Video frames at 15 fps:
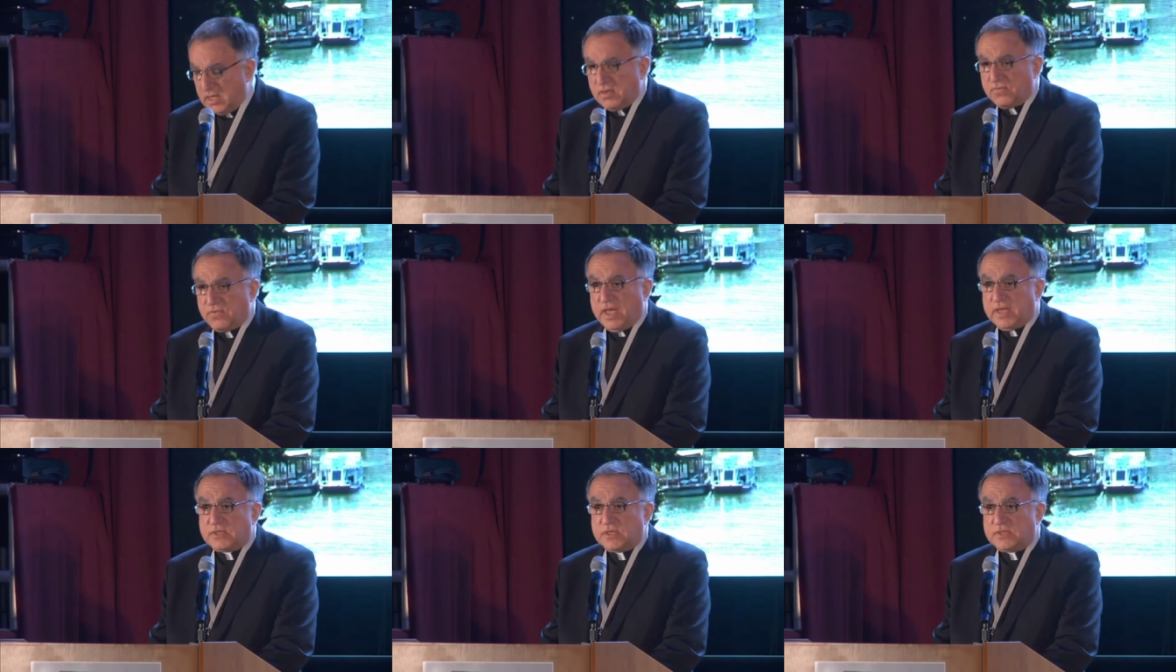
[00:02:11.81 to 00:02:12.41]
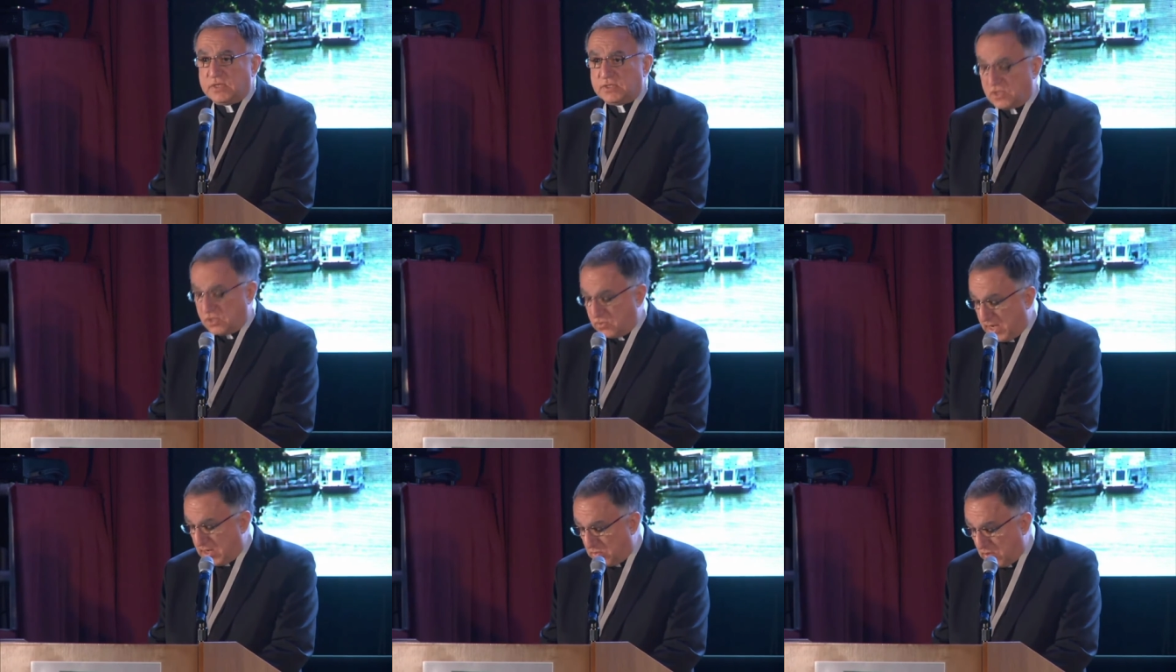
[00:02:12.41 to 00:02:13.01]
Francis is a
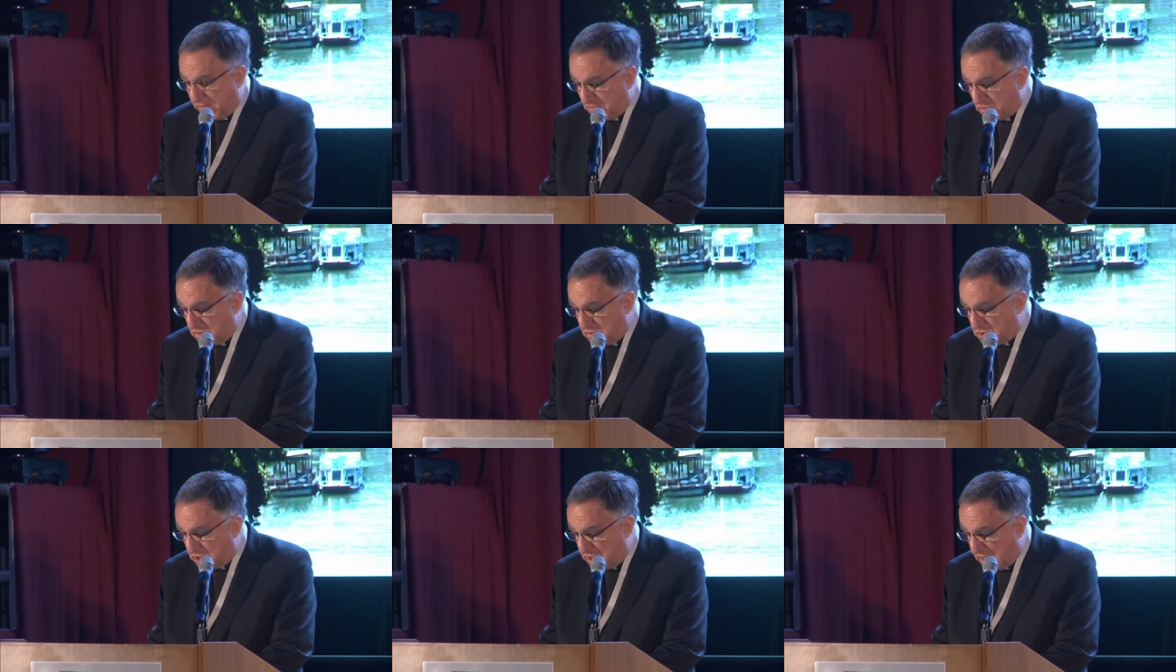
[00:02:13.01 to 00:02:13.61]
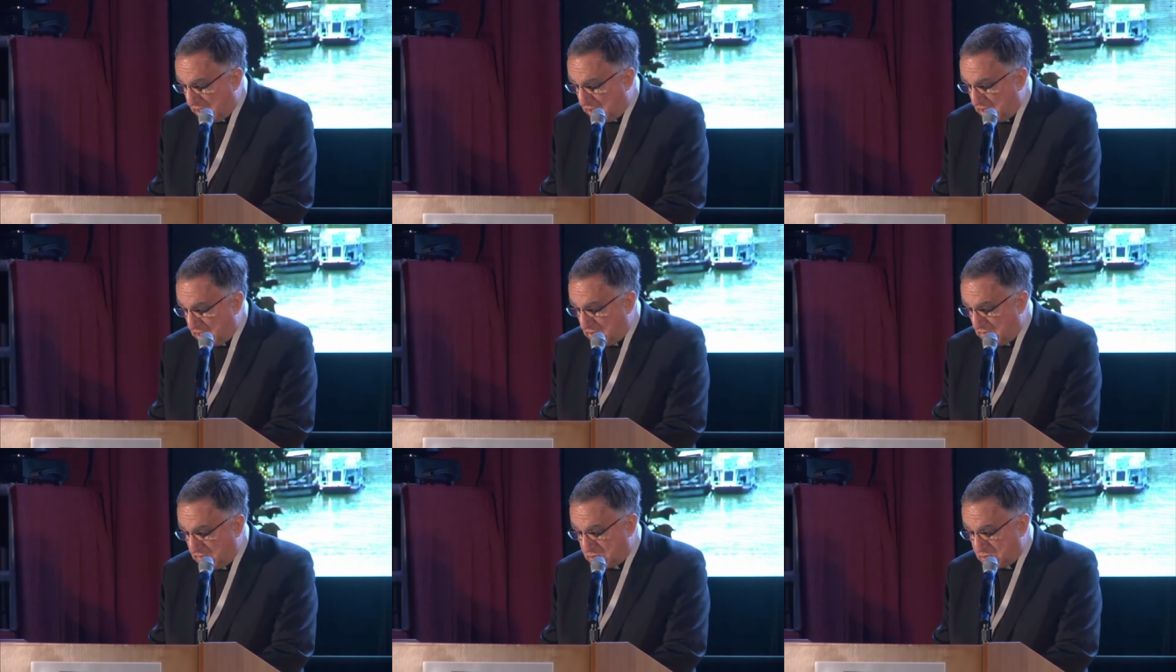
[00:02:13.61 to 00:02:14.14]
great revolutionary who